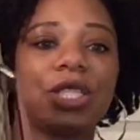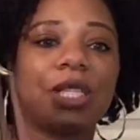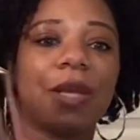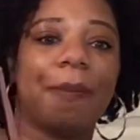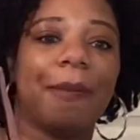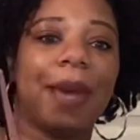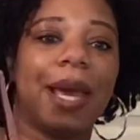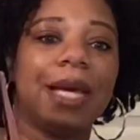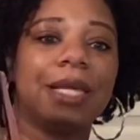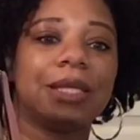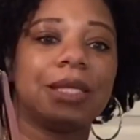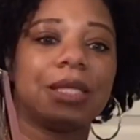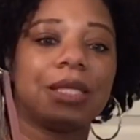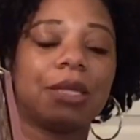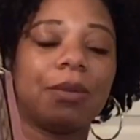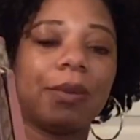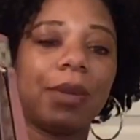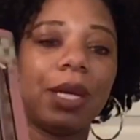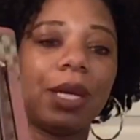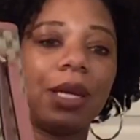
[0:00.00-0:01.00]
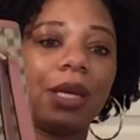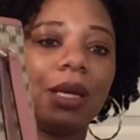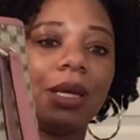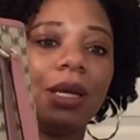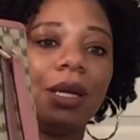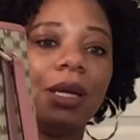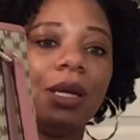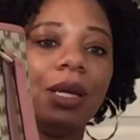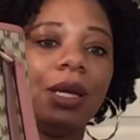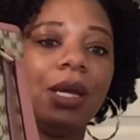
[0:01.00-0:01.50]
amazing to me.
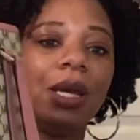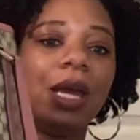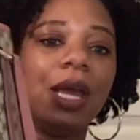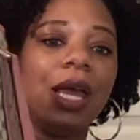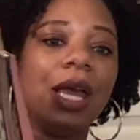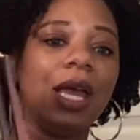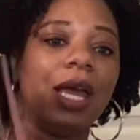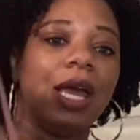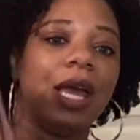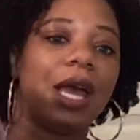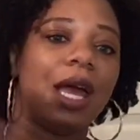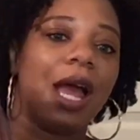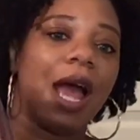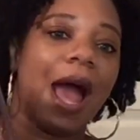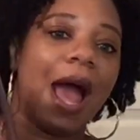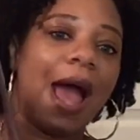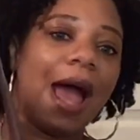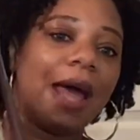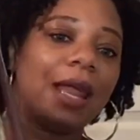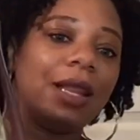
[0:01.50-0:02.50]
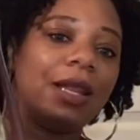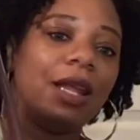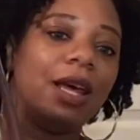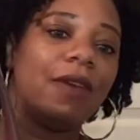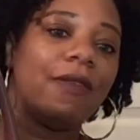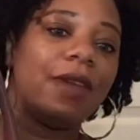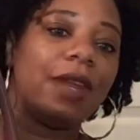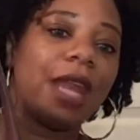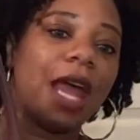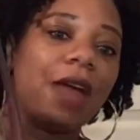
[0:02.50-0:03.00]
I
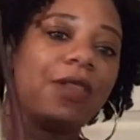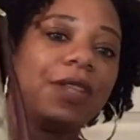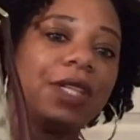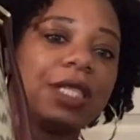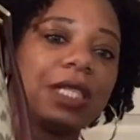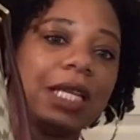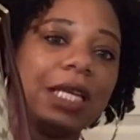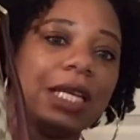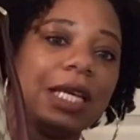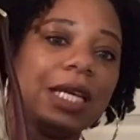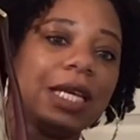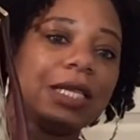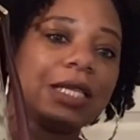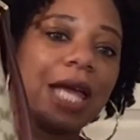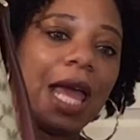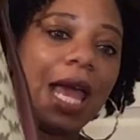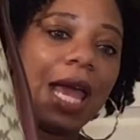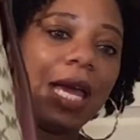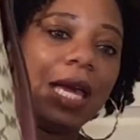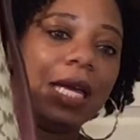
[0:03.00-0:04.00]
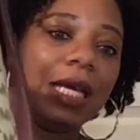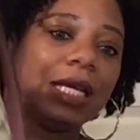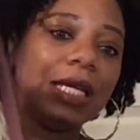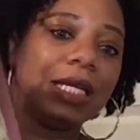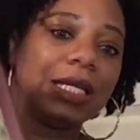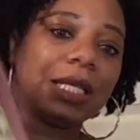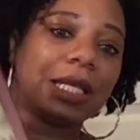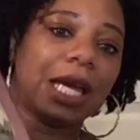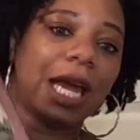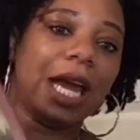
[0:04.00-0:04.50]
love it. Now, this is
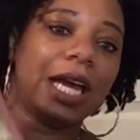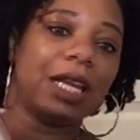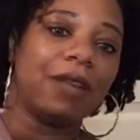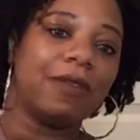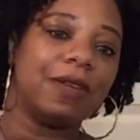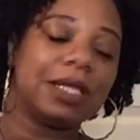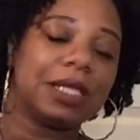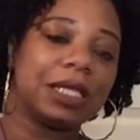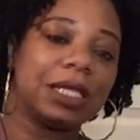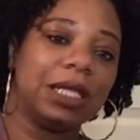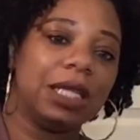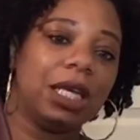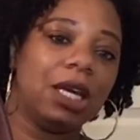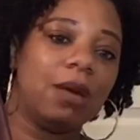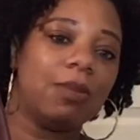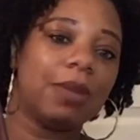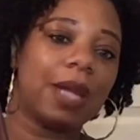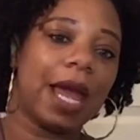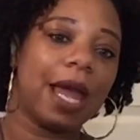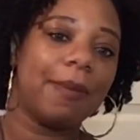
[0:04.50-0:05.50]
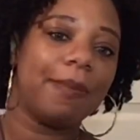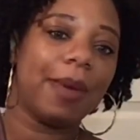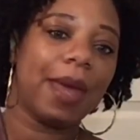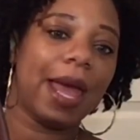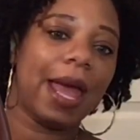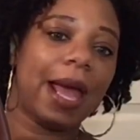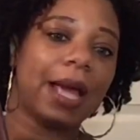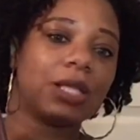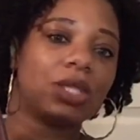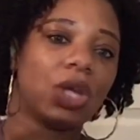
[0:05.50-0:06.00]
a kind of a slim light
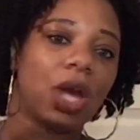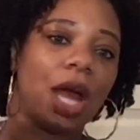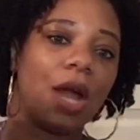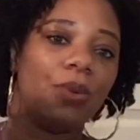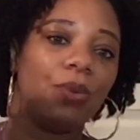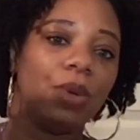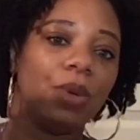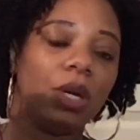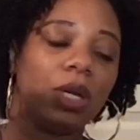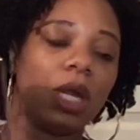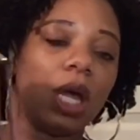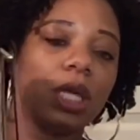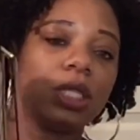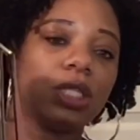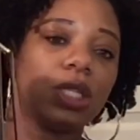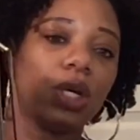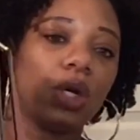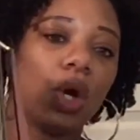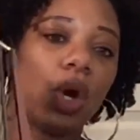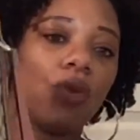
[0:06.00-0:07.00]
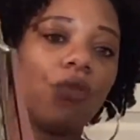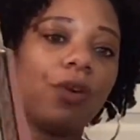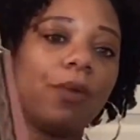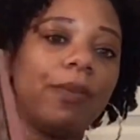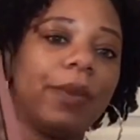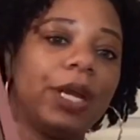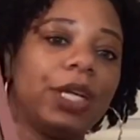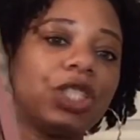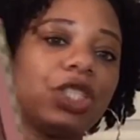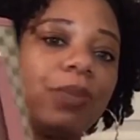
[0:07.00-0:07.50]
bag, so I will also go over
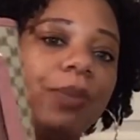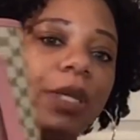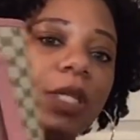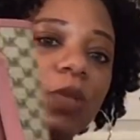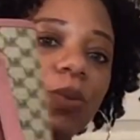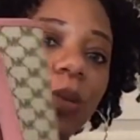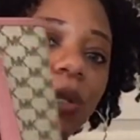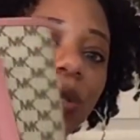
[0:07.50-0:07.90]
measurements with